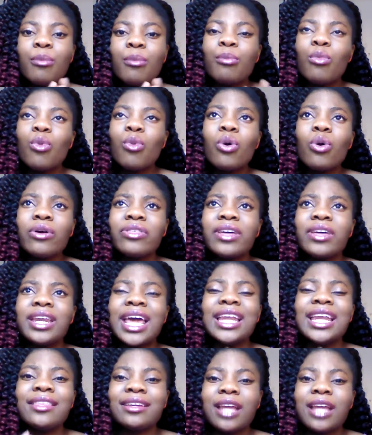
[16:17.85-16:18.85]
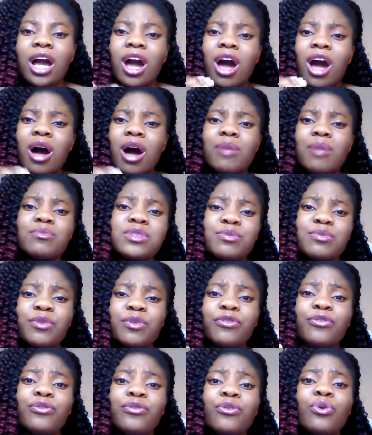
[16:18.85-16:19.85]
more than anything that comes
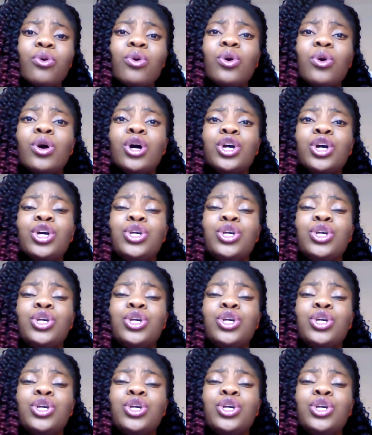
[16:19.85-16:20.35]
before